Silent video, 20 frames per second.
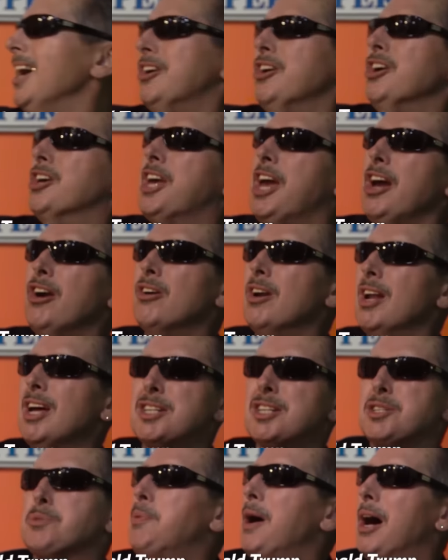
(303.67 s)
I should care
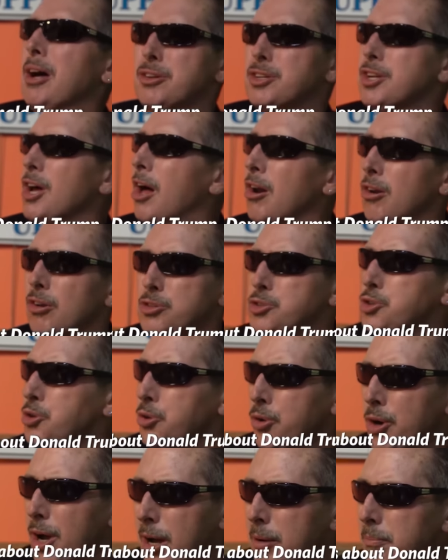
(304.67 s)
less about
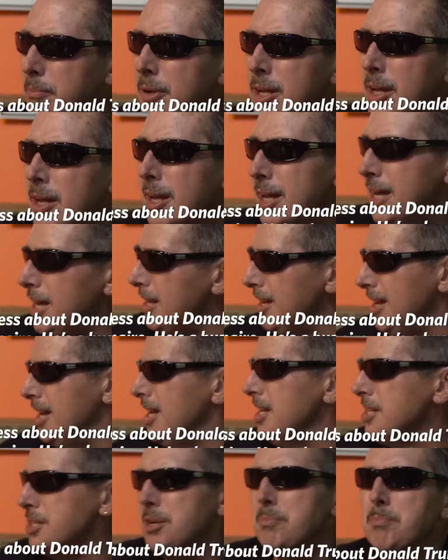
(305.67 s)
Donald Trump.
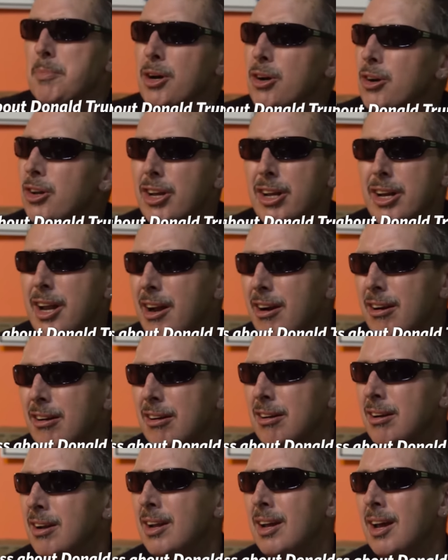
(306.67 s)
He's a
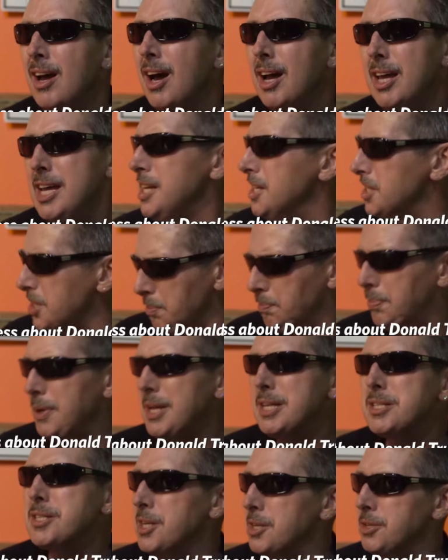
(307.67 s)
millionaire. He's a
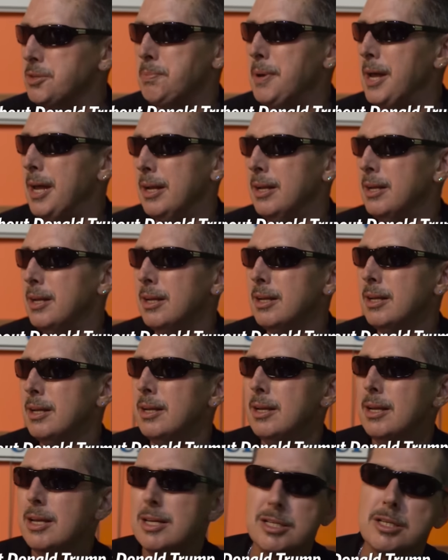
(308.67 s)
businessman.
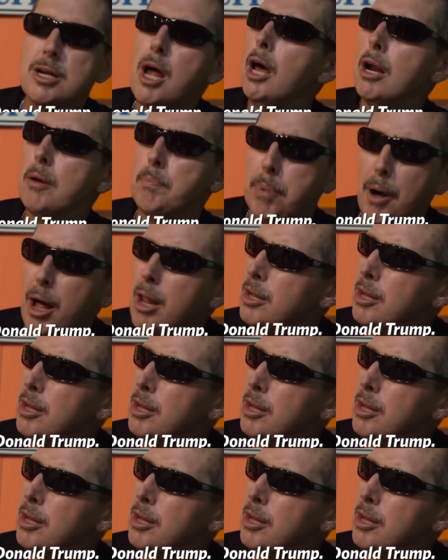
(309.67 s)
He's not a